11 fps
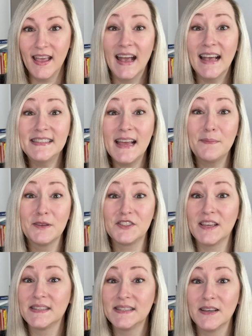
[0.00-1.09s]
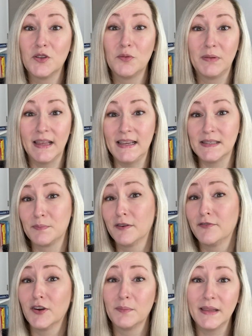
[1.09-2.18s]
Establish a single place,
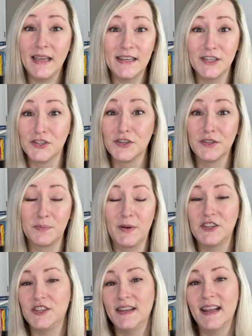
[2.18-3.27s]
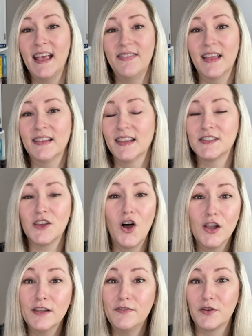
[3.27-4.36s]
preferably a digital spreadsheet, that lists
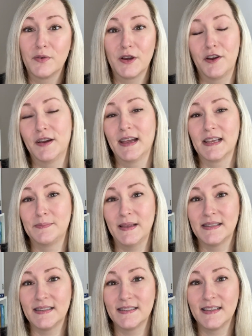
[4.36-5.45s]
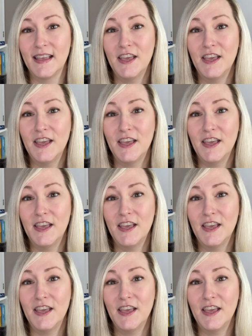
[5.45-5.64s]
all of your recurring expenses.